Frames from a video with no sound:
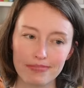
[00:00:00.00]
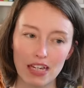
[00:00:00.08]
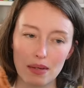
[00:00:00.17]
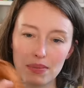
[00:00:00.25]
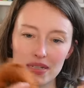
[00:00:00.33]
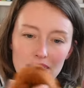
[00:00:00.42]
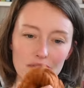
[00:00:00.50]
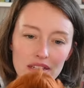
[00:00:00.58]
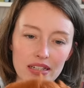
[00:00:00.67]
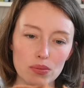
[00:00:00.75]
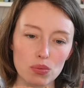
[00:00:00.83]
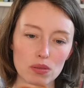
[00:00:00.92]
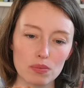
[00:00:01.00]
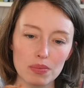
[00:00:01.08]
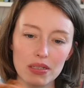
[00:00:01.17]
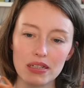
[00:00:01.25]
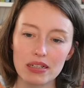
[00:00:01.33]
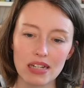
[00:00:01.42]
Yeah, but I think it will
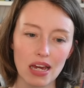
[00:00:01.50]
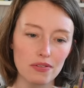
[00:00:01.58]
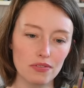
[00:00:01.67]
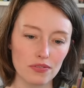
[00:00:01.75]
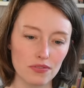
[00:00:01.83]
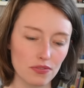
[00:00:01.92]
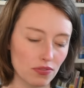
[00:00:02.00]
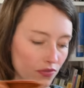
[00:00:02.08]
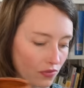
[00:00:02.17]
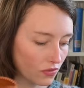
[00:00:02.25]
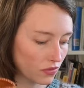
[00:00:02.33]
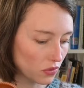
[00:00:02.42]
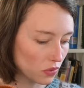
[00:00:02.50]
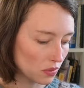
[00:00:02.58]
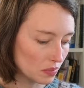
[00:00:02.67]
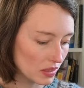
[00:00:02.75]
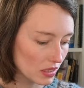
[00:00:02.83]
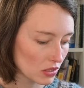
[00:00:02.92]
be enough for
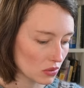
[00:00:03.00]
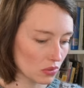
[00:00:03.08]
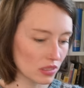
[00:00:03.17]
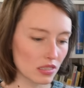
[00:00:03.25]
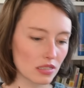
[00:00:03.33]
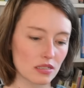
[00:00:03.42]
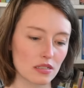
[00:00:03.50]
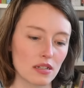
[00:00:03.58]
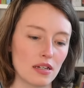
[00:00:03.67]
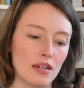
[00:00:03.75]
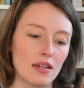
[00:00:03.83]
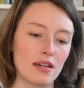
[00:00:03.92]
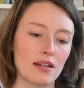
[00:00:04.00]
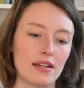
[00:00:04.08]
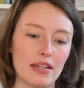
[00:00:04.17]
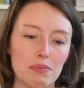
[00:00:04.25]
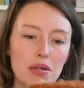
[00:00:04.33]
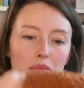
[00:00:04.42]
me to knit
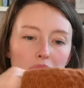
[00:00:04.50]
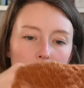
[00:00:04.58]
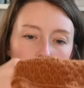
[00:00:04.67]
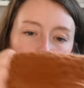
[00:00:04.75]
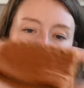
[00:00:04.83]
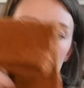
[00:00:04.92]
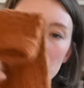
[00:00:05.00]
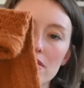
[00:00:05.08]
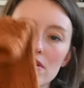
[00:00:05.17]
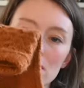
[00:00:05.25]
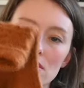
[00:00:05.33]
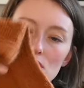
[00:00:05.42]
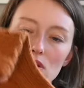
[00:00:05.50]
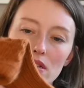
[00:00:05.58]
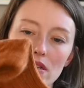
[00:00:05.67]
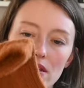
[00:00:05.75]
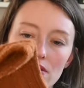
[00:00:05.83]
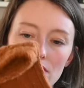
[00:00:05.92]
like maybe up here so
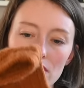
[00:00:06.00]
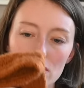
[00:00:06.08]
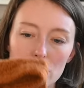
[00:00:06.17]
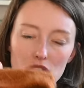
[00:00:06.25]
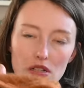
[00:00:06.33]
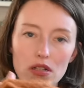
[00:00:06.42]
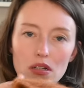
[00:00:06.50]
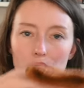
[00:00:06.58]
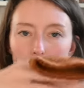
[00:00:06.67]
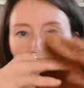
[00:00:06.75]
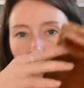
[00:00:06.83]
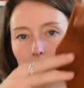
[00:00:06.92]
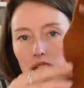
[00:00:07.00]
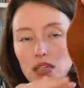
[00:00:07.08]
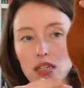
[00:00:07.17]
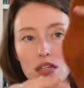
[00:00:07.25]
I can finish the, the